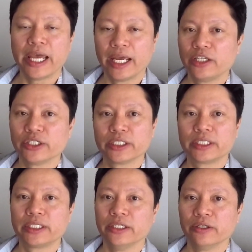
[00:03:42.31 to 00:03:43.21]

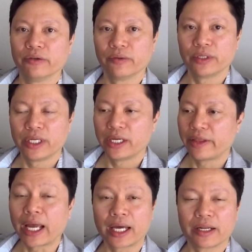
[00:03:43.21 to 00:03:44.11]
ageist,
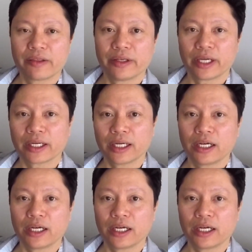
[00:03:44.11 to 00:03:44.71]
that kind of thing.